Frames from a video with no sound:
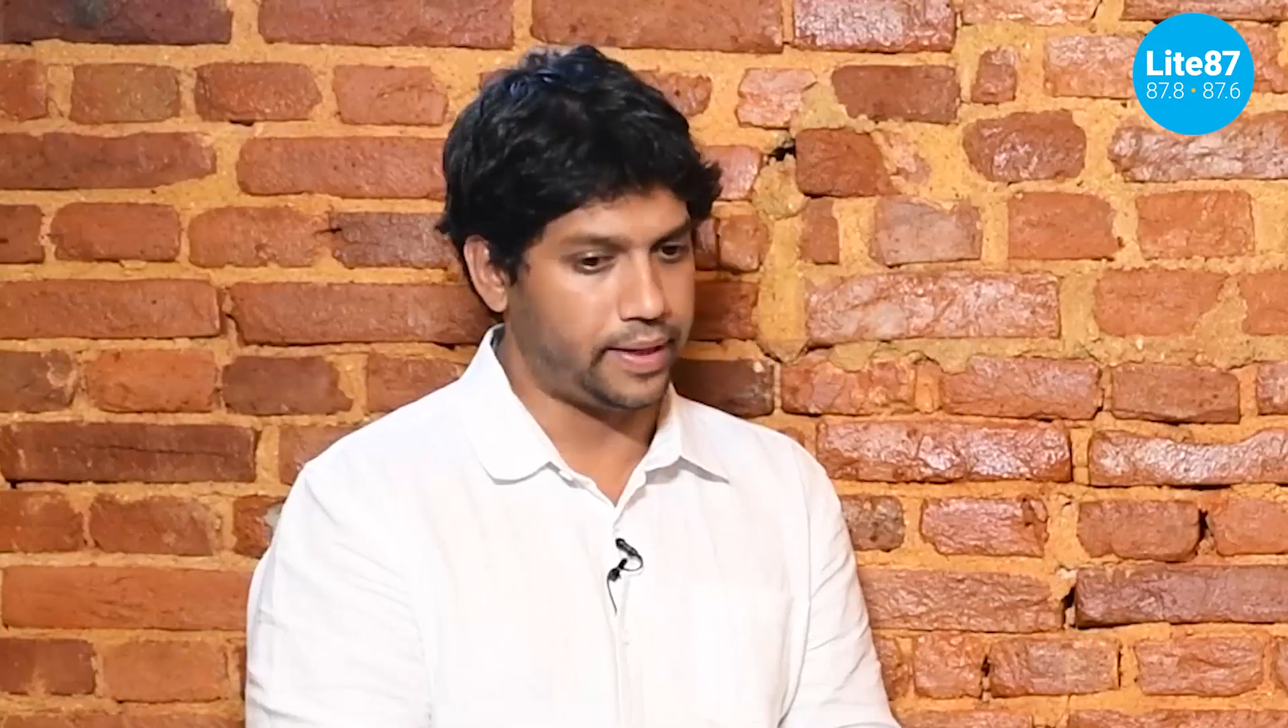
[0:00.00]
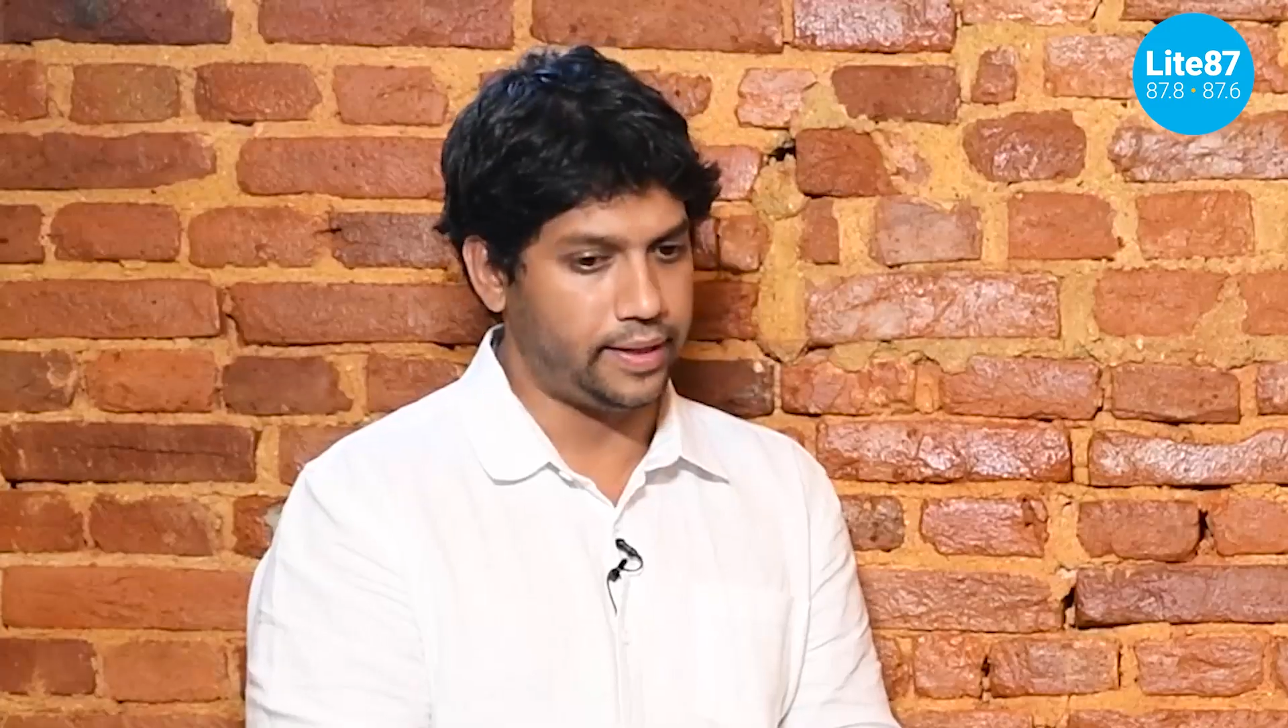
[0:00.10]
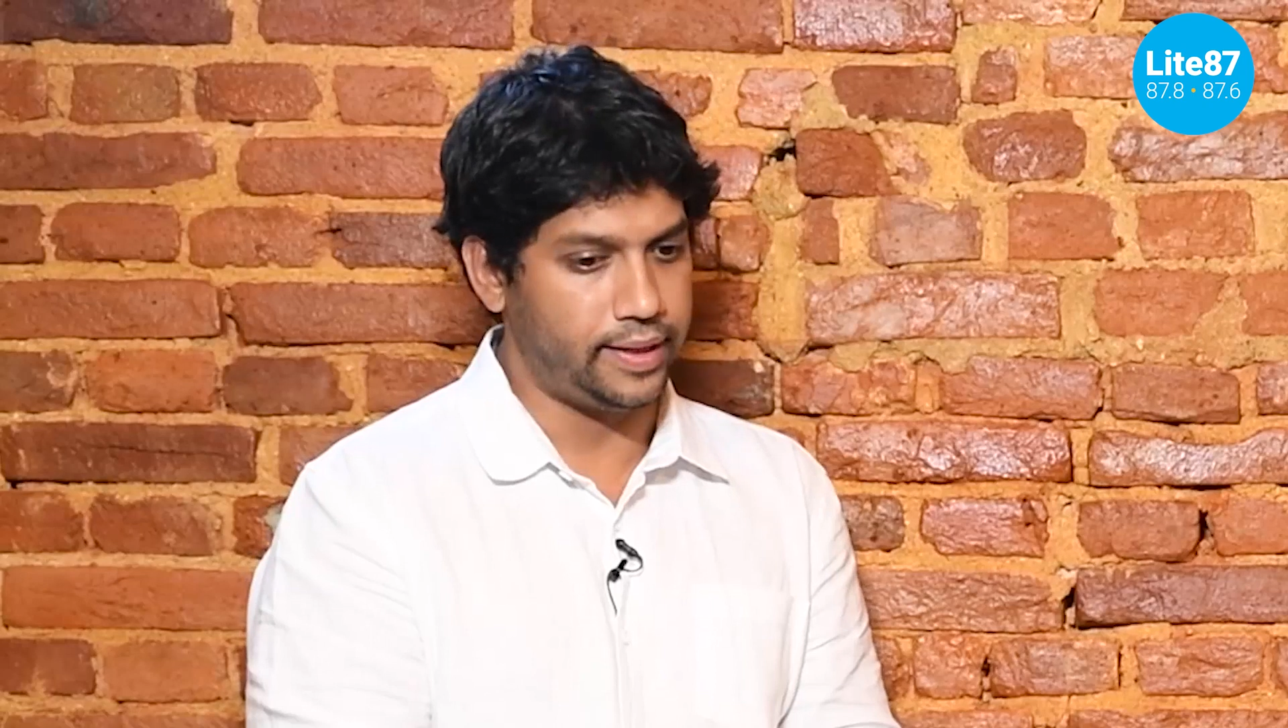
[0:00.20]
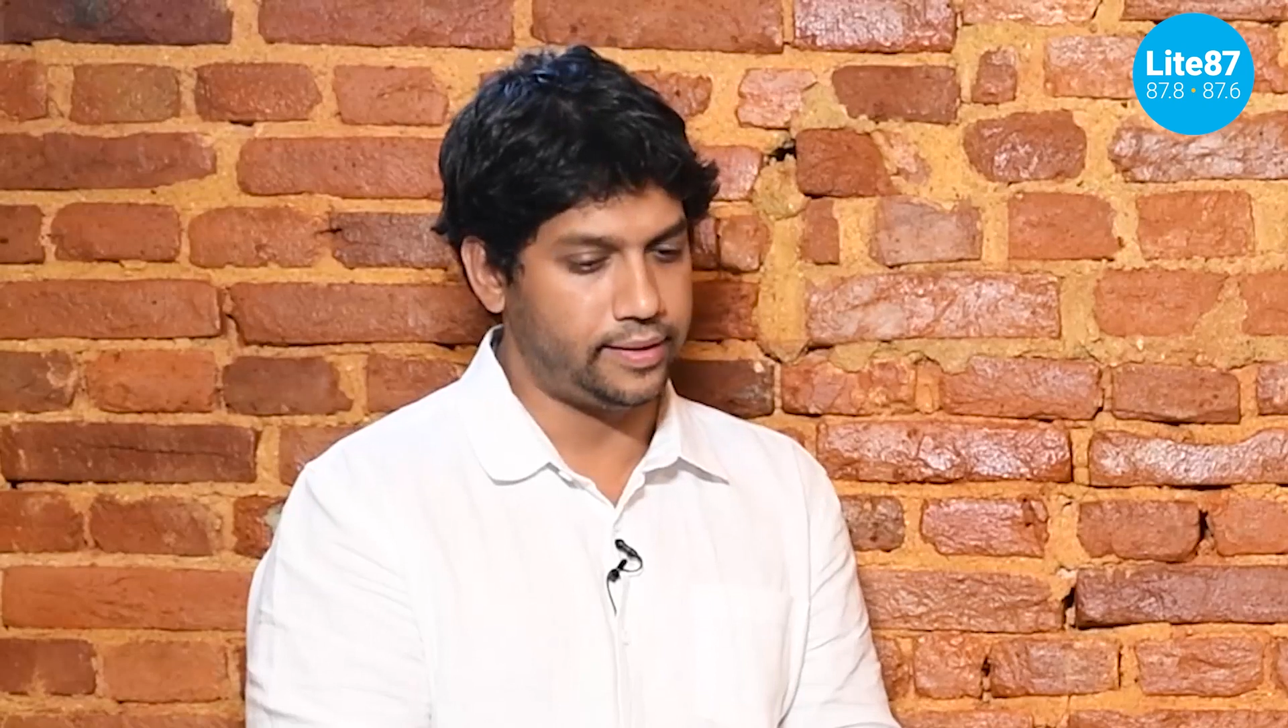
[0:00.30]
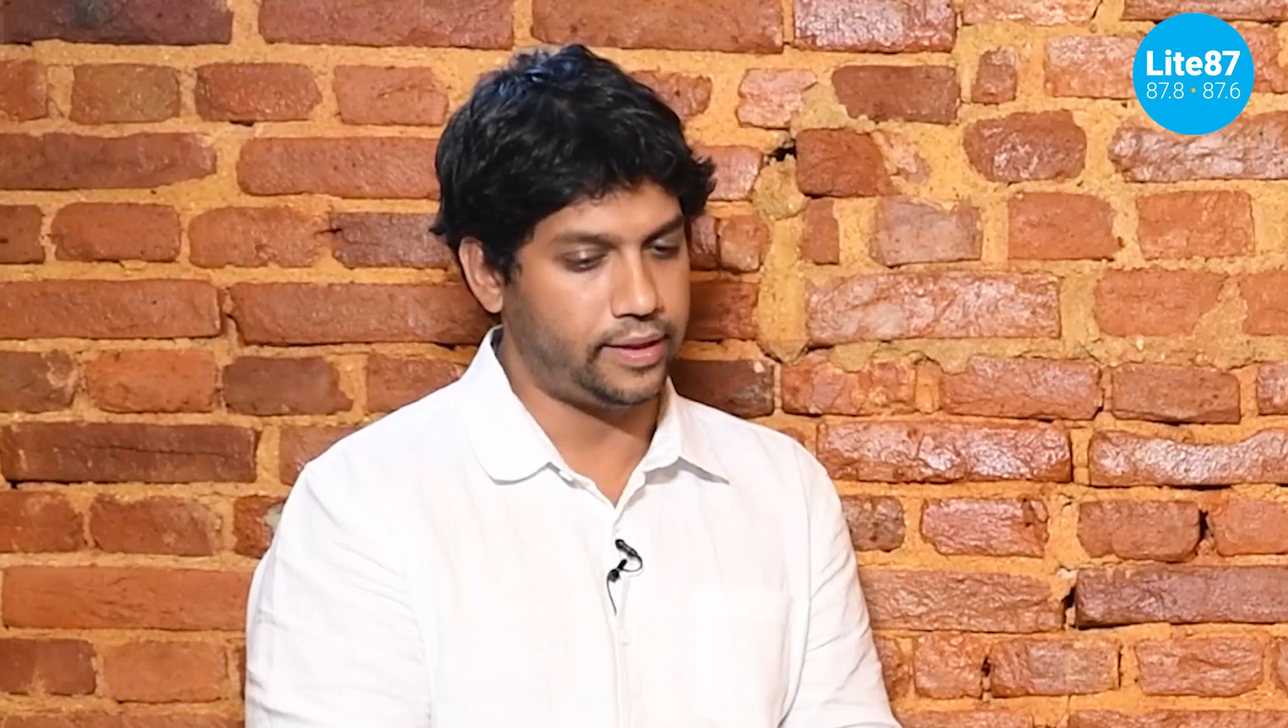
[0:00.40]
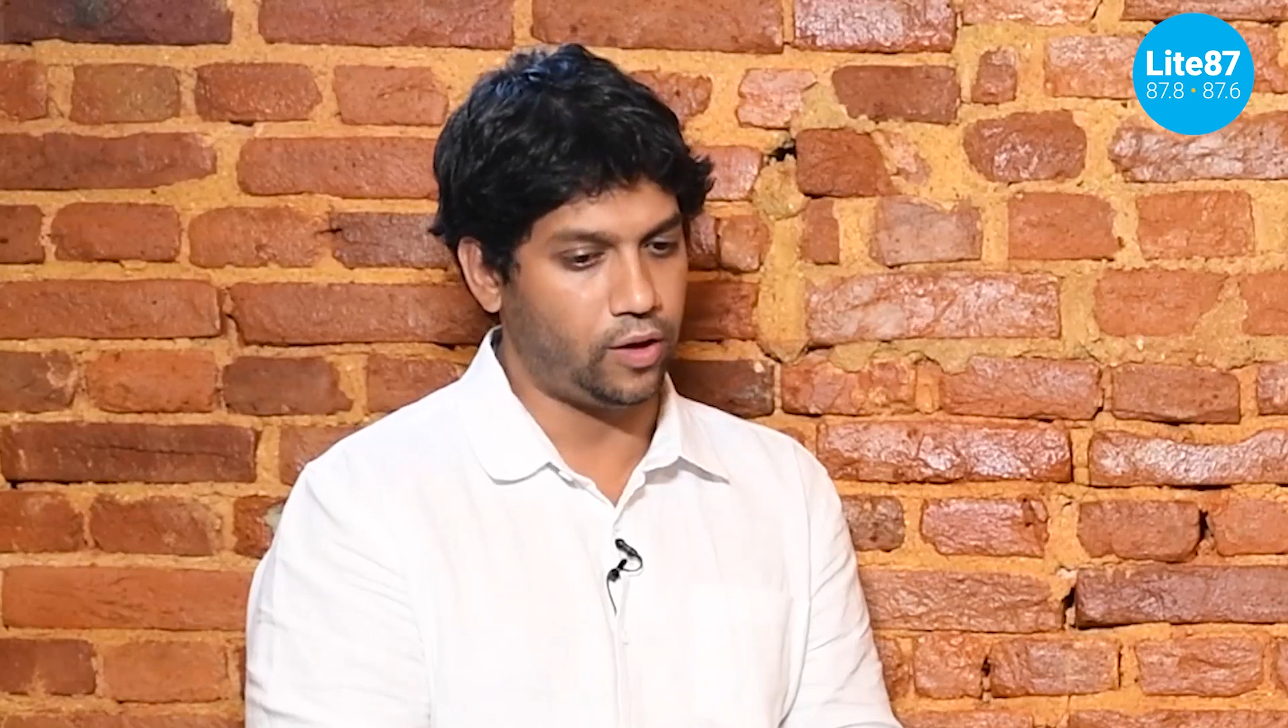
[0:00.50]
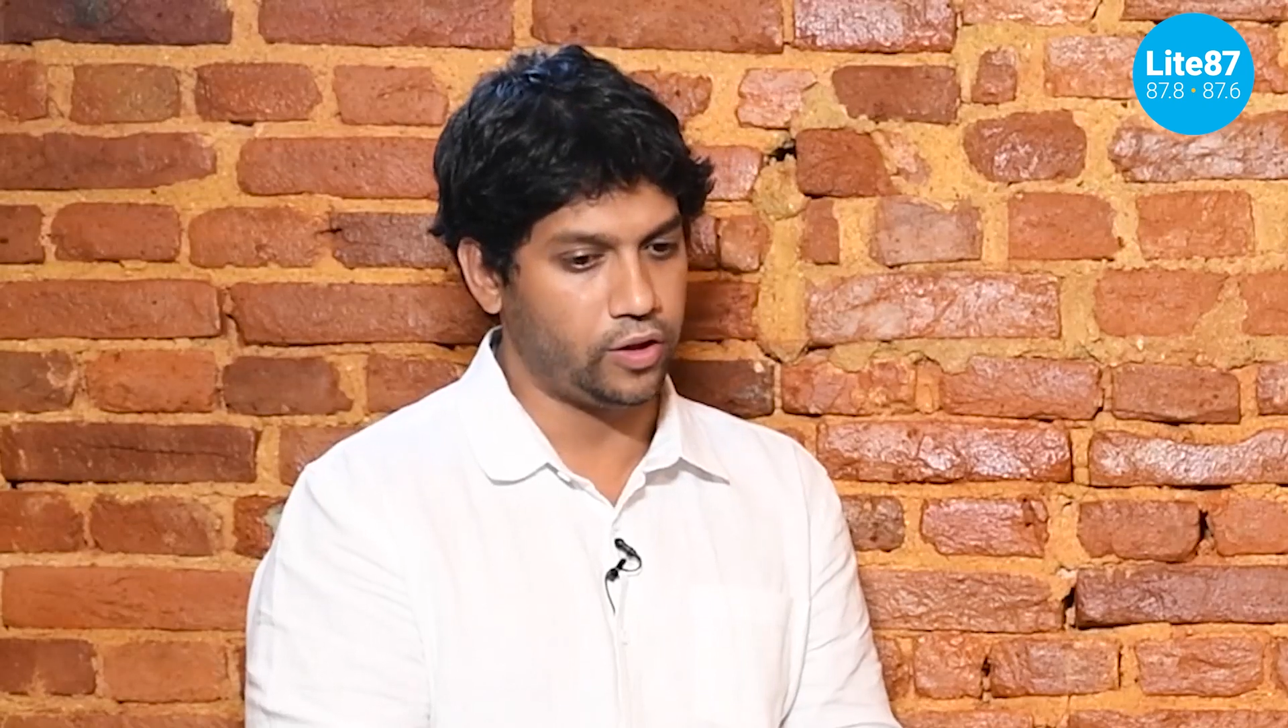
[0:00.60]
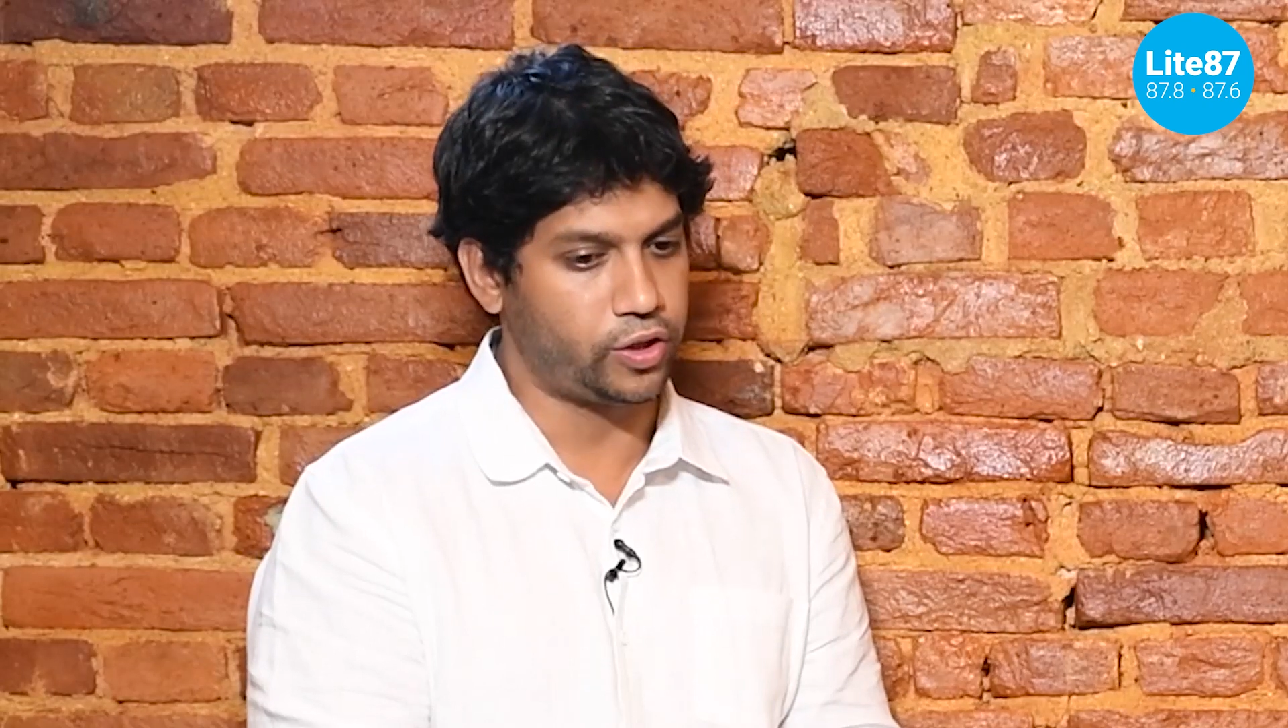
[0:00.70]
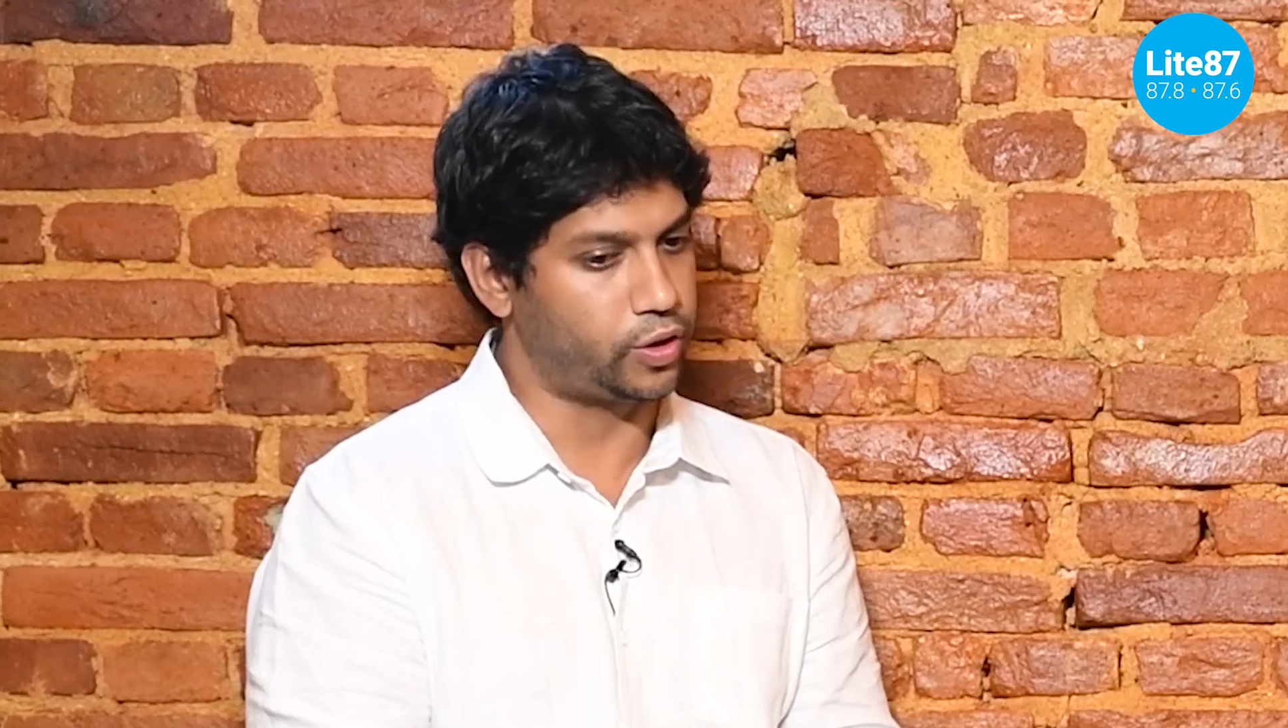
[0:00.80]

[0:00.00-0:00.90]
in DC also.